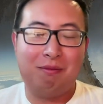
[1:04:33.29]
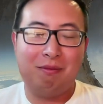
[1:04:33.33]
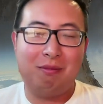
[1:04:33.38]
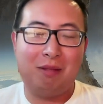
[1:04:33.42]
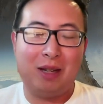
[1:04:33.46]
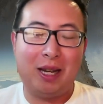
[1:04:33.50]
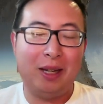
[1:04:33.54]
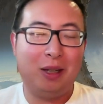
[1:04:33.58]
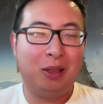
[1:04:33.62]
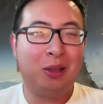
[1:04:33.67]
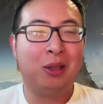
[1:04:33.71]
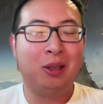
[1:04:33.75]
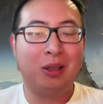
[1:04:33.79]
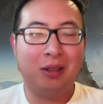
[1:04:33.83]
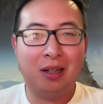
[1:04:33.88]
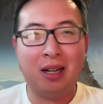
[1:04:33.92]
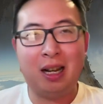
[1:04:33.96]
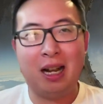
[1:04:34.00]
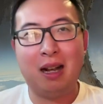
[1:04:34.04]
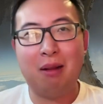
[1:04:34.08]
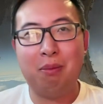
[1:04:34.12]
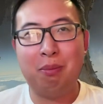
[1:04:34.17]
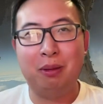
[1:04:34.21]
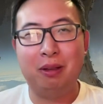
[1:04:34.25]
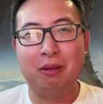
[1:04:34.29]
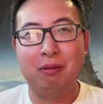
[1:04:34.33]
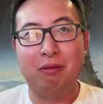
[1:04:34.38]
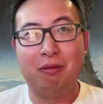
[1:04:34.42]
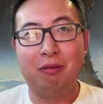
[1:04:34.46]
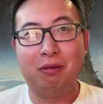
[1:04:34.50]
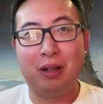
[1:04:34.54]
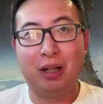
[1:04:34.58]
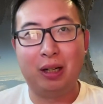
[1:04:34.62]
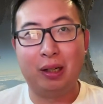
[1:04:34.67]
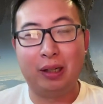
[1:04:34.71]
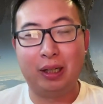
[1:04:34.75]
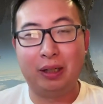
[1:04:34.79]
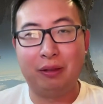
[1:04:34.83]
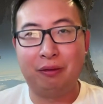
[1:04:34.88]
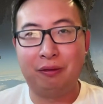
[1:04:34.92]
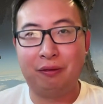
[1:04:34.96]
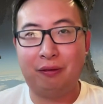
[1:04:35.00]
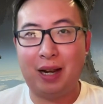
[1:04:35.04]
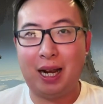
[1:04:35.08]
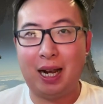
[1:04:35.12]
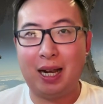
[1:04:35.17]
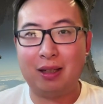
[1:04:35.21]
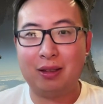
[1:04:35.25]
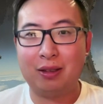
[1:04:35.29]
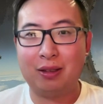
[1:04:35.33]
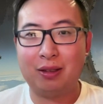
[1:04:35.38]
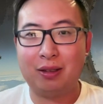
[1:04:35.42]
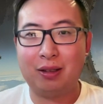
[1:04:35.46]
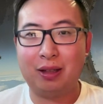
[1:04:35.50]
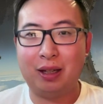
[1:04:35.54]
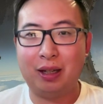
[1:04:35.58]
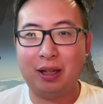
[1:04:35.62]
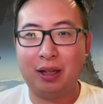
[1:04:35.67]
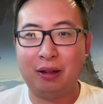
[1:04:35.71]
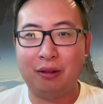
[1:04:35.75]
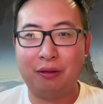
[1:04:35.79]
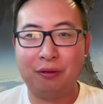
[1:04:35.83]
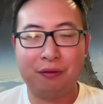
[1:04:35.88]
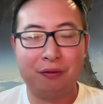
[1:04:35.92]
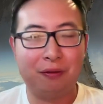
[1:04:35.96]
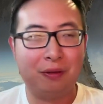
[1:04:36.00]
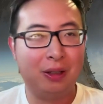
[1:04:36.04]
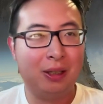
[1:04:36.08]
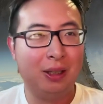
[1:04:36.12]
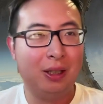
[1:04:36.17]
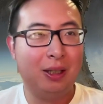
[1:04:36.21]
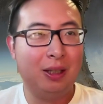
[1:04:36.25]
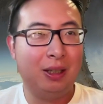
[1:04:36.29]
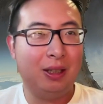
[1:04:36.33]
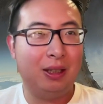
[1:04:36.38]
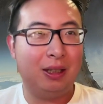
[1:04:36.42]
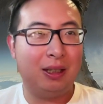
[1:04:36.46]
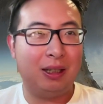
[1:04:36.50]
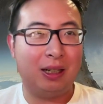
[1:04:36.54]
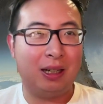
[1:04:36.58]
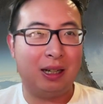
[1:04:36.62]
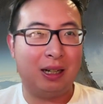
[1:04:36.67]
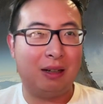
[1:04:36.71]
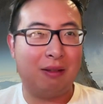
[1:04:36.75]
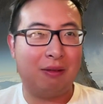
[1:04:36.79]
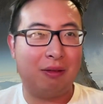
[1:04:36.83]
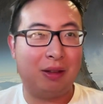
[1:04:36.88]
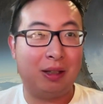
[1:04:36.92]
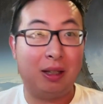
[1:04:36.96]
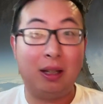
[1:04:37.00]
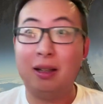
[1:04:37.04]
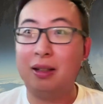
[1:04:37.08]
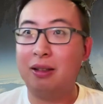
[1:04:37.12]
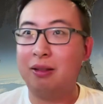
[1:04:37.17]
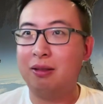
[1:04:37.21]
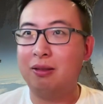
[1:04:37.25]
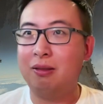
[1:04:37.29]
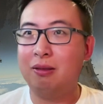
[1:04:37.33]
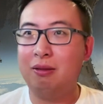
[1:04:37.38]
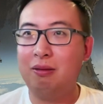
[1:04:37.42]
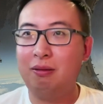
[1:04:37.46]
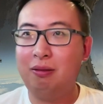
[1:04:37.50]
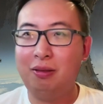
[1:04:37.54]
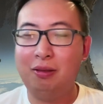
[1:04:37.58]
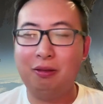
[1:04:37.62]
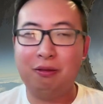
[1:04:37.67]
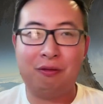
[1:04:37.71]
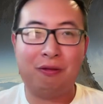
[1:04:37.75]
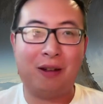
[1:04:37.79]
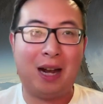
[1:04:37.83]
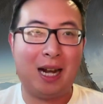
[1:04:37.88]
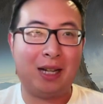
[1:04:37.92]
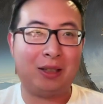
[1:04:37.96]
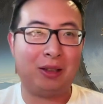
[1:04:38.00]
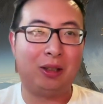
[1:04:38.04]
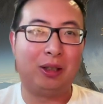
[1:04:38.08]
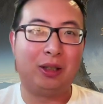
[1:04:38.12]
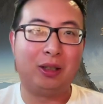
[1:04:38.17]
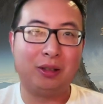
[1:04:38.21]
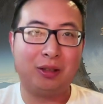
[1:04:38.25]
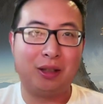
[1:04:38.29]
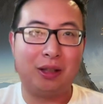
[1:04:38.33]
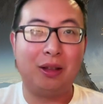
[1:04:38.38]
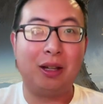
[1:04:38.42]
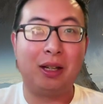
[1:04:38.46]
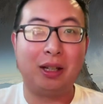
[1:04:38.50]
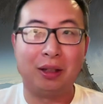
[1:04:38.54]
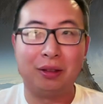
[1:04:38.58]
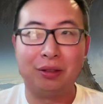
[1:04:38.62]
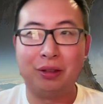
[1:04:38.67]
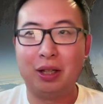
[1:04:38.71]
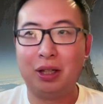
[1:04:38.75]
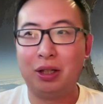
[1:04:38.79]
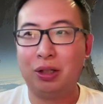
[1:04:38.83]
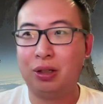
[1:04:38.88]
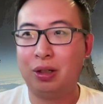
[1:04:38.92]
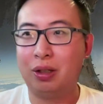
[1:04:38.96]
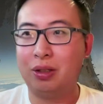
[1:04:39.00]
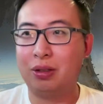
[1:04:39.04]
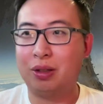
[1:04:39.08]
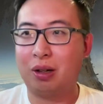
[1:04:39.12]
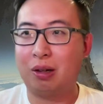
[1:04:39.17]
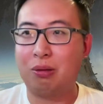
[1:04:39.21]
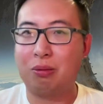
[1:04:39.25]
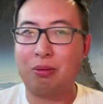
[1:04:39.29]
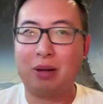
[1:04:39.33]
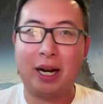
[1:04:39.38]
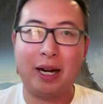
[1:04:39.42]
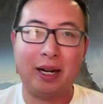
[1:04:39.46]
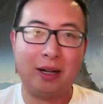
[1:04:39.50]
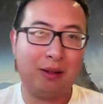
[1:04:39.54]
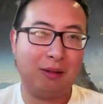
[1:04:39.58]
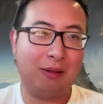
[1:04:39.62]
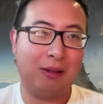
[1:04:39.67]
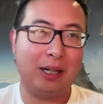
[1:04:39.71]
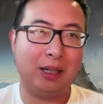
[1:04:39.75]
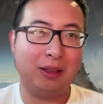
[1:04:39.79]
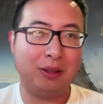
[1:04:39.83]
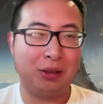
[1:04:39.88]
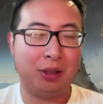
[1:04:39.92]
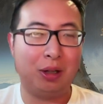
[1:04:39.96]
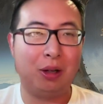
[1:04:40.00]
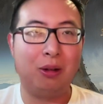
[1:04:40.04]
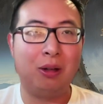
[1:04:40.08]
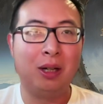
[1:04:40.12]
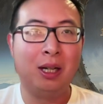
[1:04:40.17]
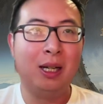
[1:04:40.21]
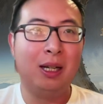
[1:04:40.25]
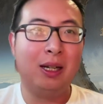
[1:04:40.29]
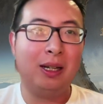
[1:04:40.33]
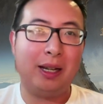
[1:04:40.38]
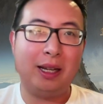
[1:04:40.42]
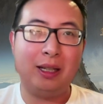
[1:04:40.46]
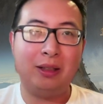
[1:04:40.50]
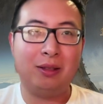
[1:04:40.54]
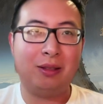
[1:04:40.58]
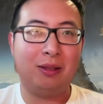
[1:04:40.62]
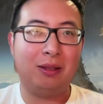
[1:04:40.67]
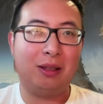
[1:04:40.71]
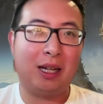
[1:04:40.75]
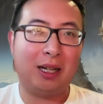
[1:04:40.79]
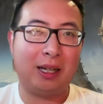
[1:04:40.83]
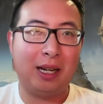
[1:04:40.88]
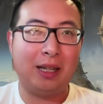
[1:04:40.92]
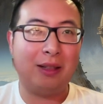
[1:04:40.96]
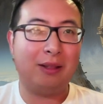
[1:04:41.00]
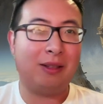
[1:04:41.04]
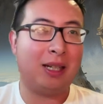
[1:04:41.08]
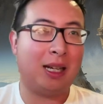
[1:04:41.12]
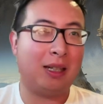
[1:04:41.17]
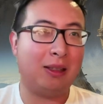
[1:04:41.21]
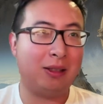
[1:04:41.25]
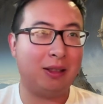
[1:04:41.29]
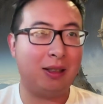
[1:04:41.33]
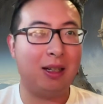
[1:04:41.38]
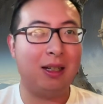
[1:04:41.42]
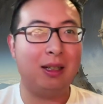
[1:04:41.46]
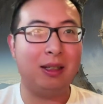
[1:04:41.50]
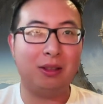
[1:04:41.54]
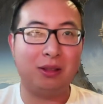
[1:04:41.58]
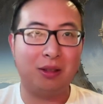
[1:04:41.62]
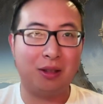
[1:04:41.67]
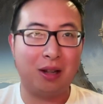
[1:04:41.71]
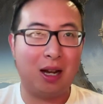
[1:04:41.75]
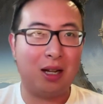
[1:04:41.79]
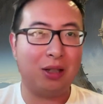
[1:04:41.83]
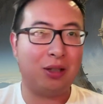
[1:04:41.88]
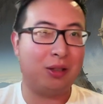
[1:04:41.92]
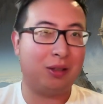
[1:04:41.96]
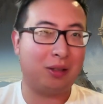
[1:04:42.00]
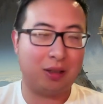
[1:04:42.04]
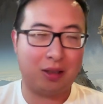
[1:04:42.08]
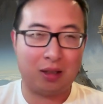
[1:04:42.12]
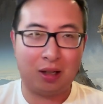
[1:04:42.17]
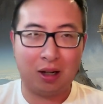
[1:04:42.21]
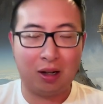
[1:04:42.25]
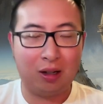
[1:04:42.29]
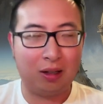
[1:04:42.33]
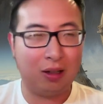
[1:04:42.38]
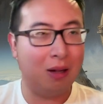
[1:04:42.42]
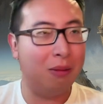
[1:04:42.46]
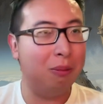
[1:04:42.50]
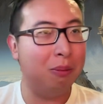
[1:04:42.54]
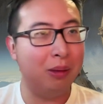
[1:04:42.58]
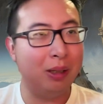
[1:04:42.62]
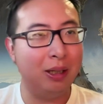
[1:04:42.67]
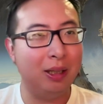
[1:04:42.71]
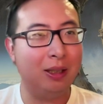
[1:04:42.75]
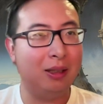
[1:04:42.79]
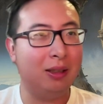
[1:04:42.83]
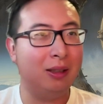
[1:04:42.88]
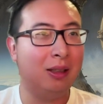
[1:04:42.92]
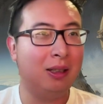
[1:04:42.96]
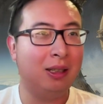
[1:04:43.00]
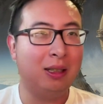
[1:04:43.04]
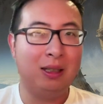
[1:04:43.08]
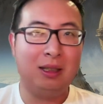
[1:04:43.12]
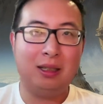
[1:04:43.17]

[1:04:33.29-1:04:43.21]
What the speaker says: It could happen very fast if the factors and the conditions are right. So it's, again, Tesla is not just a car company.